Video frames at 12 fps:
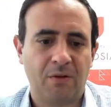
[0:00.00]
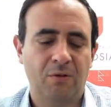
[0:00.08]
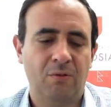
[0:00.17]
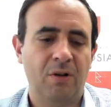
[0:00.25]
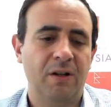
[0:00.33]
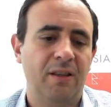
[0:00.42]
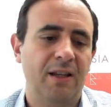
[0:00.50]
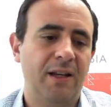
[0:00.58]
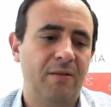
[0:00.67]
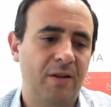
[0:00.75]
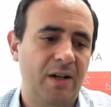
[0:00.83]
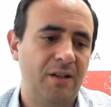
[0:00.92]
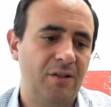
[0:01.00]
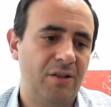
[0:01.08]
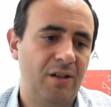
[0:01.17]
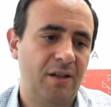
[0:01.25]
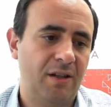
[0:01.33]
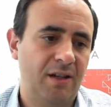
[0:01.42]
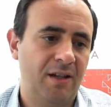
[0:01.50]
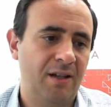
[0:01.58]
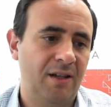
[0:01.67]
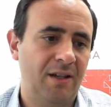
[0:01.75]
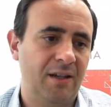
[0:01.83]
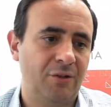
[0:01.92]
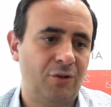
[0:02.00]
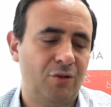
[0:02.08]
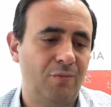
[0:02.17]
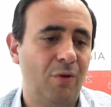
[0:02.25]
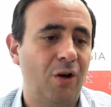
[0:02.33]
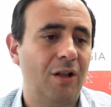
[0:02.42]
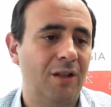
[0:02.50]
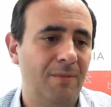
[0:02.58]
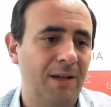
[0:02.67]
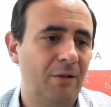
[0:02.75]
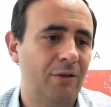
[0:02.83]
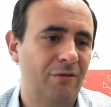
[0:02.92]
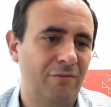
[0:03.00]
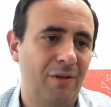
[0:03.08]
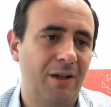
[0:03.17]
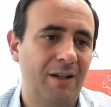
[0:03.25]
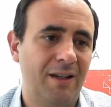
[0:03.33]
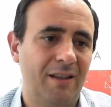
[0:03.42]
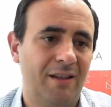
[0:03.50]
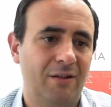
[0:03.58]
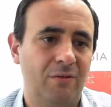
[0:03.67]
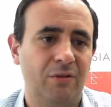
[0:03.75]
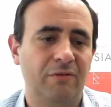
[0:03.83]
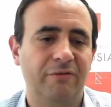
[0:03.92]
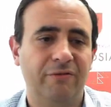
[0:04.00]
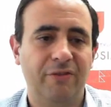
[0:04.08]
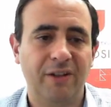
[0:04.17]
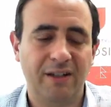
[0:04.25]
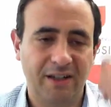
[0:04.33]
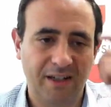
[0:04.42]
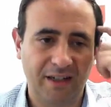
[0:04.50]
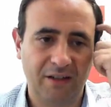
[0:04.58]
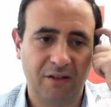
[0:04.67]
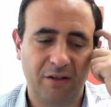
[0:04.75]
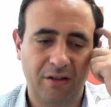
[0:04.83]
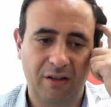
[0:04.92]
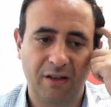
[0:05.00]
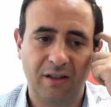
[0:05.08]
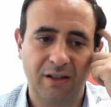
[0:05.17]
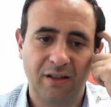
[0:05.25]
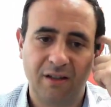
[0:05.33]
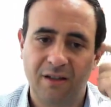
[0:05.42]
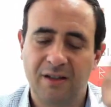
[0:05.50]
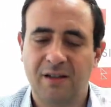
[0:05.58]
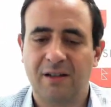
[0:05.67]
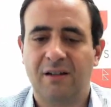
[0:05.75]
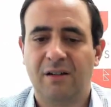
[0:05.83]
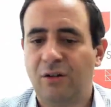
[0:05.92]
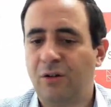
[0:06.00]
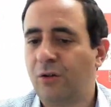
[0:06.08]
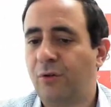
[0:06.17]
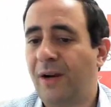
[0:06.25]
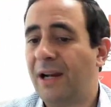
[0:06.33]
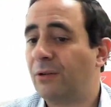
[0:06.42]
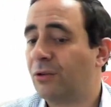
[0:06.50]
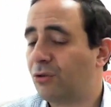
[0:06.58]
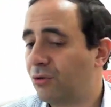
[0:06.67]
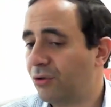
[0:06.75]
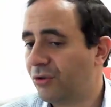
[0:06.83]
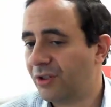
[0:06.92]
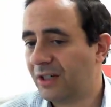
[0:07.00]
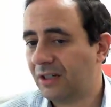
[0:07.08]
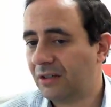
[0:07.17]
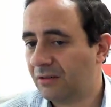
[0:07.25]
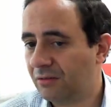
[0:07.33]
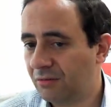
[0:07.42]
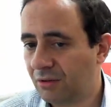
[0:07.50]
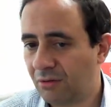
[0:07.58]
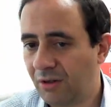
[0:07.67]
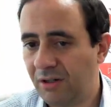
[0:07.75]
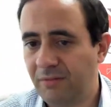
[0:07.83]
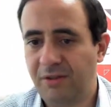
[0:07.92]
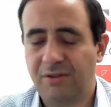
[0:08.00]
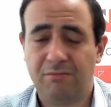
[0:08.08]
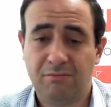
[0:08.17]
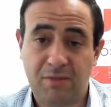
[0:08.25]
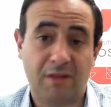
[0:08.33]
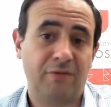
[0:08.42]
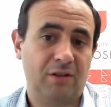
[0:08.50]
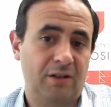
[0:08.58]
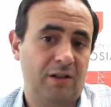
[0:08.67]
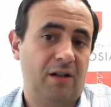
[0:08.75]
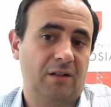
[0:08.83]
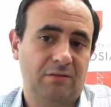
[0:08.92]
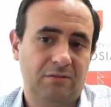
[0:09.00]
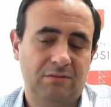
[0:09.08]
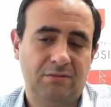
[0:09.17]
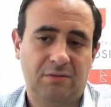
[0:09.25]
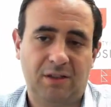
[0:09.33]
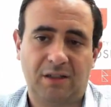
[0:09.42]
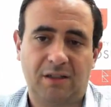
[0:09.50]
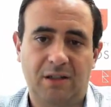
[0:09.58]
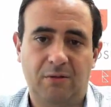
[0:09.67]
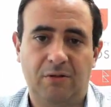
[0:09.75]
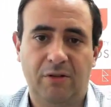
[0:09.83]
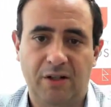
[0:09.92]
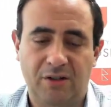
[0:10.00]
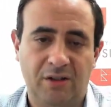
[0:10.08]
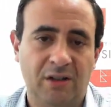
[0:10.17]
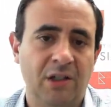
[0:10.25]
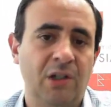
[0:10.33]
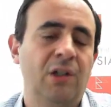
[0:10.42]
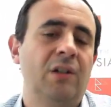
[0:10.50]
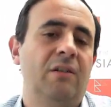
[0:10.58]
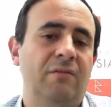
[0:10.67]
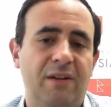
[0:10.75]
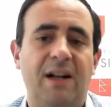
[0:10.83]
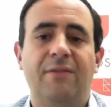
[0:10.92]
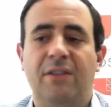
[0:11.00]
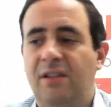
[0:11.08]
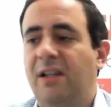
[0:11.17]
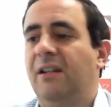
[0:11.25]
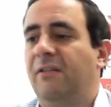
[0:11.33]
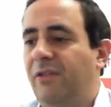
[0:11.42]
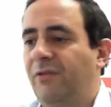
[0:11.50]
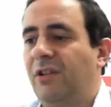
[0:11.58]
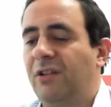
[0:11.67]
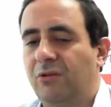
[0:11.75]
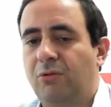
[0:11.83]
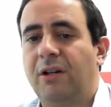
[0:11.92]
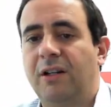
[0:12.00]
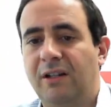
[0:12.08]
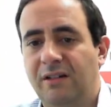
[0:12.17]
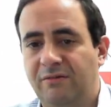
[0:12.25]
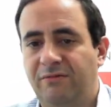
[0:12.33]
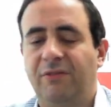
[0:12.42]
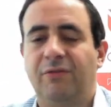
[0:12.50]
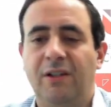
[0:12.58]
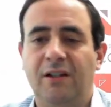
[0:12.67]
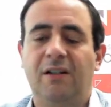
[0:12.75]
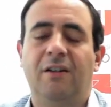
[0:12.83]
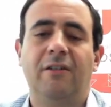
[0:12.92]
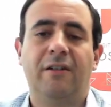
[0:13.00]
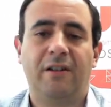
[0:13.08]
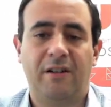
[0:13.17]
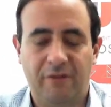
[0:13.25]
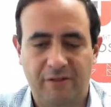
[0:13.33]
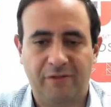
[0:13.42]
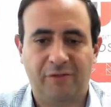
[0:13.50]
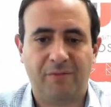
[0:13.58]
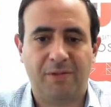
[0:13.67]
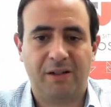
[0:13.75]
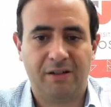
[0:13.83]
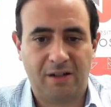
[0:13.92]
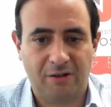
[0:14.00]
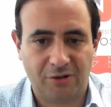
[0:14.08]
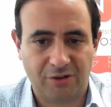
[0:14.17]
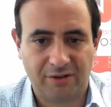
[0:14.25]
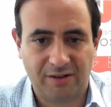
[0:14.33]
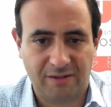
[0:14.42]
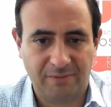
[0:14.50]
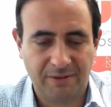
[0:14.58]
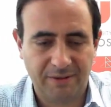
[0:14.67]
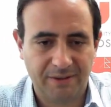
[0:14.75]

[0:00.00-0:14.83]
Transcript: Were they raising a small amount of money that would fit into the crowdsourcing requirements? Definitely not. Like, they were raising 5 and 10 and 15 and 20 and 50 and 100 and 150 million dollars at a time.